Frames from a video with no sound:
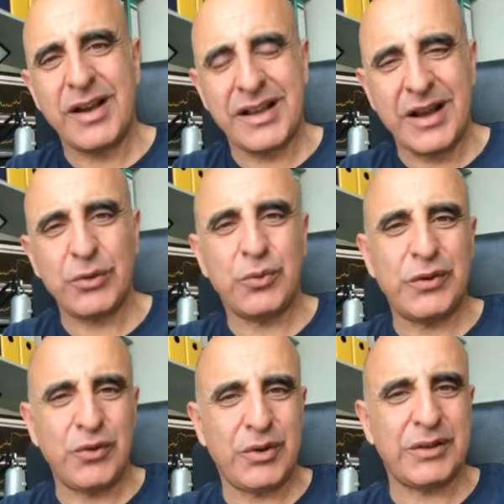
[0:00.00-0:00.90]
account
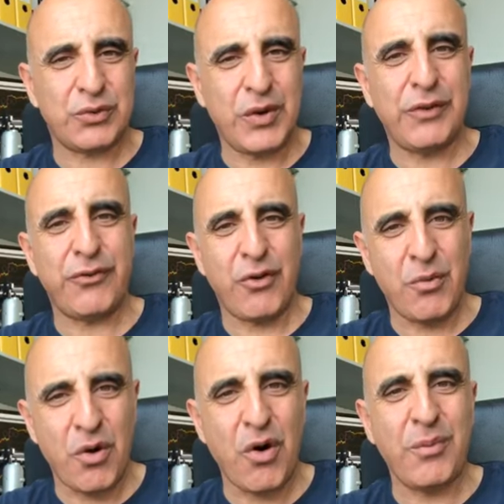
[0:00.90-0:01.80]
which you can trade from
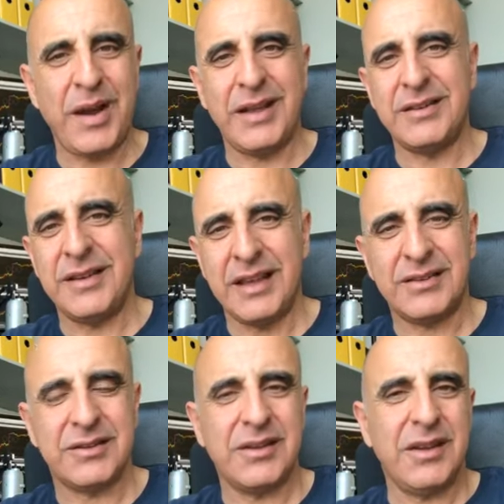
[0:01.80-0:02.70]
home and
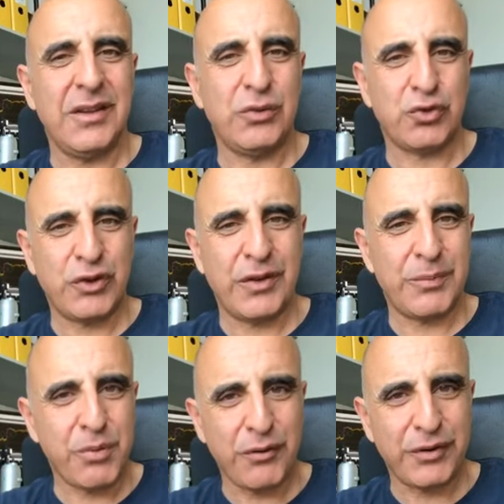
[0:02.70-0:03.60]
get to share the
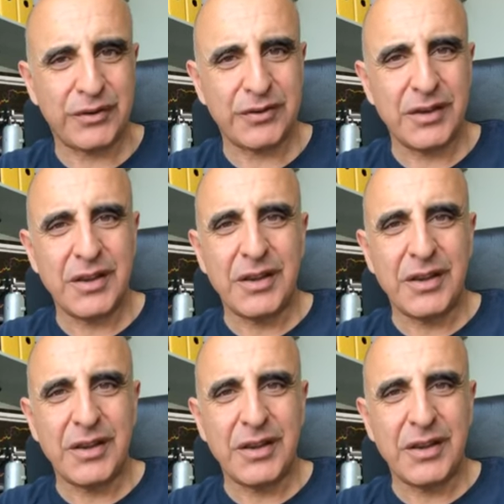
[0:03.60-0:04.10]
profits.